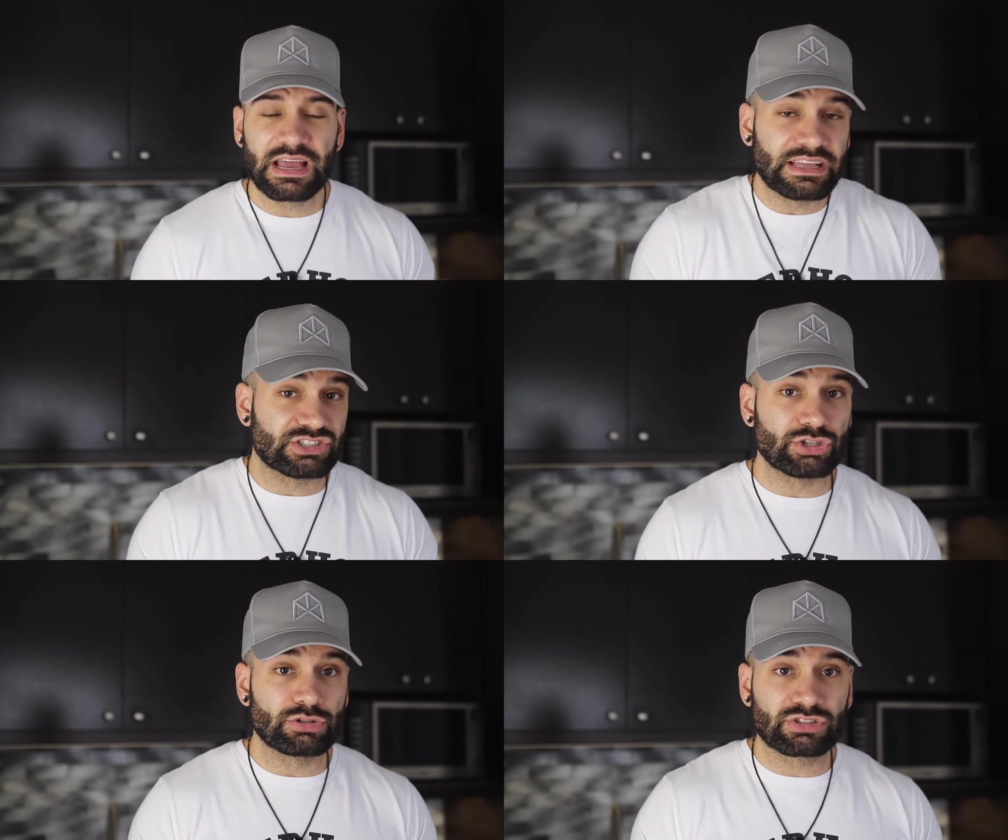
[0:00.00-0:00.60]

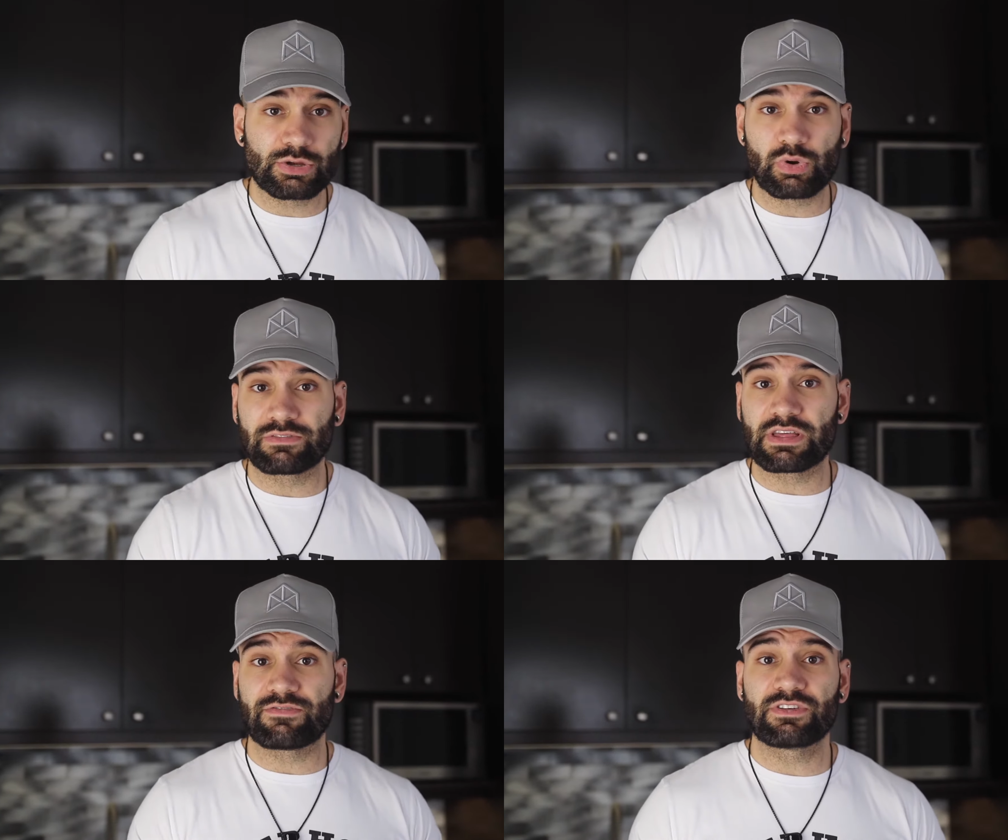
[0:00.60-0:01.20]
It's usually
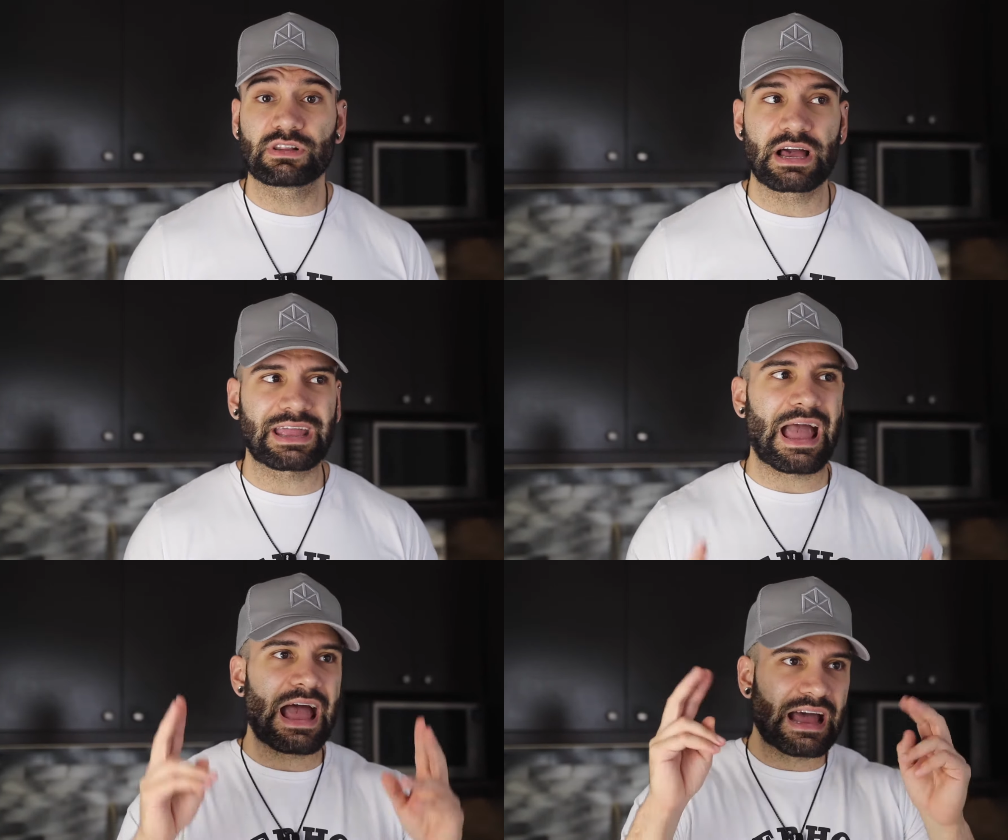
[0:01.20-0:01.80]
whatever they feel
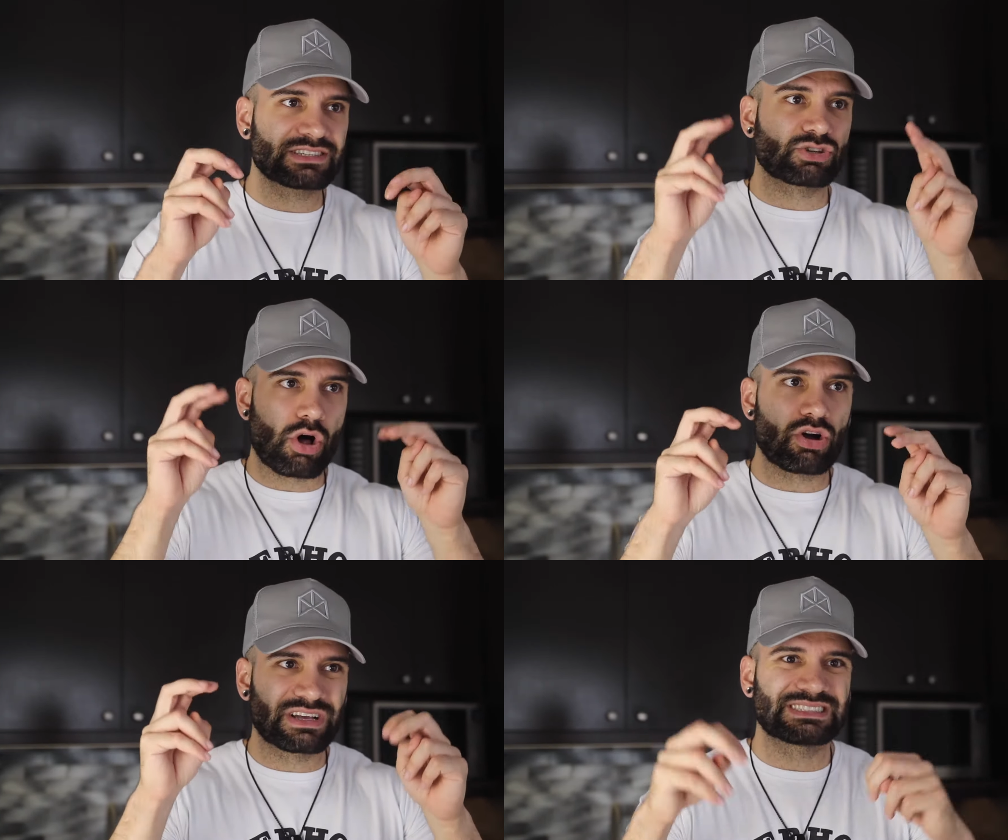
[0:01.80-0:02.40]
like as
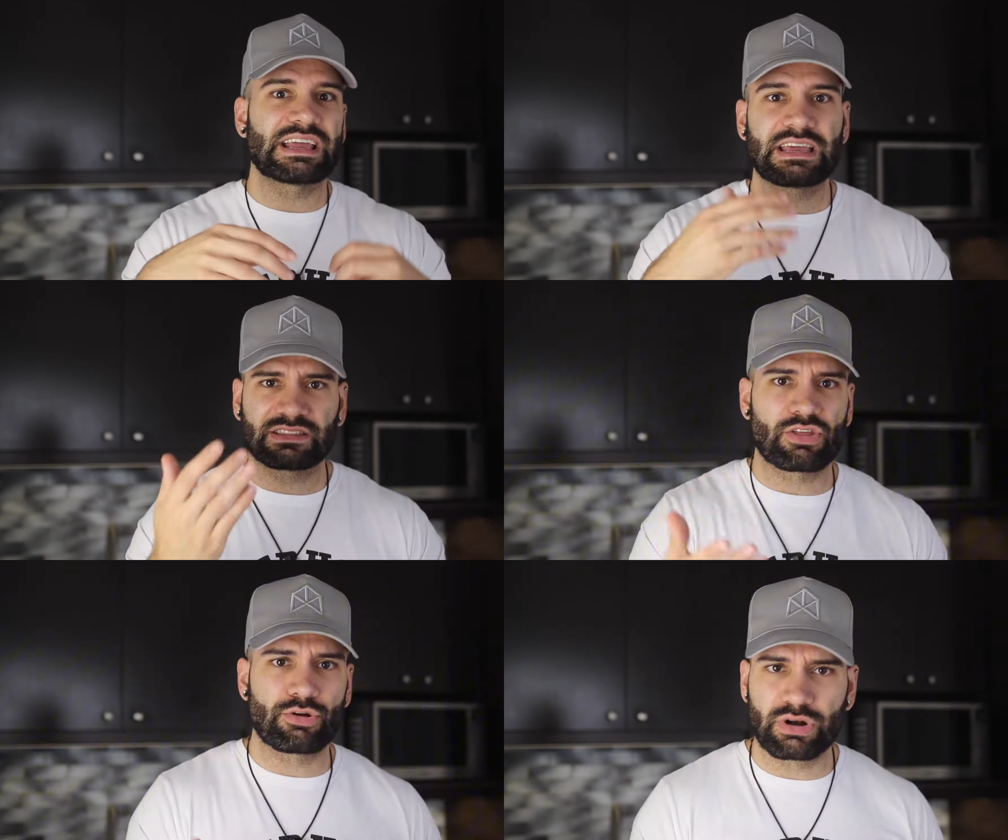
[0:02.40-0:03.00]
long as they
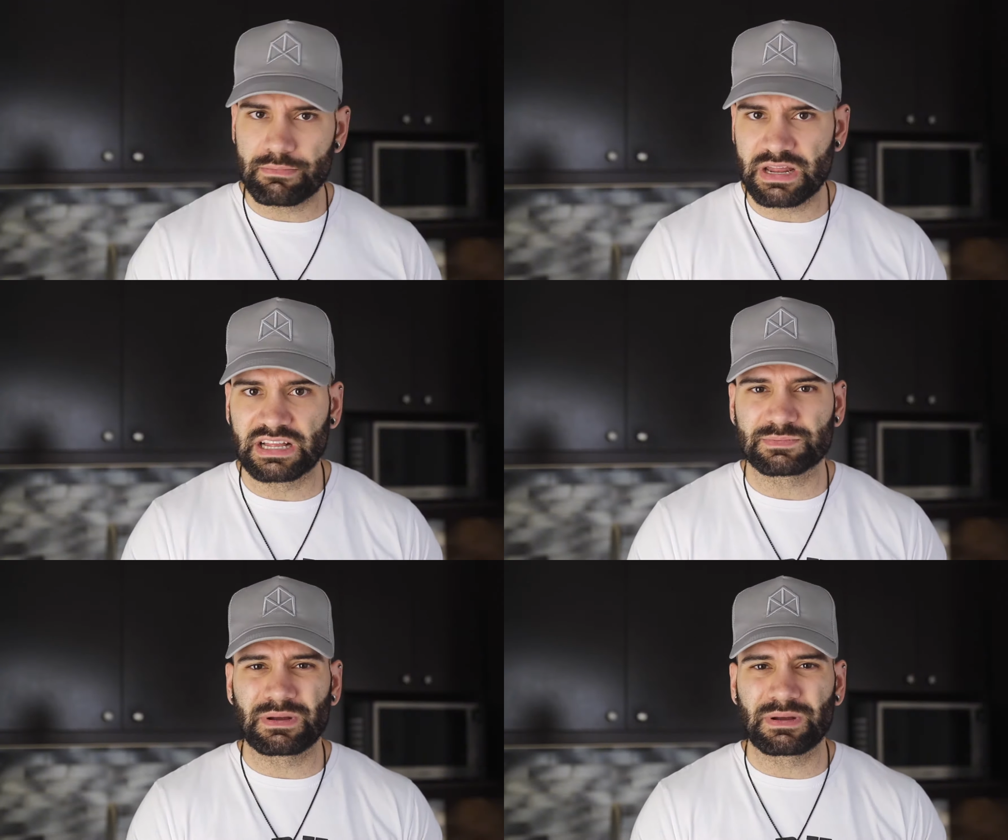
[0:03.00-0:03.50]
hit the 30 minutes,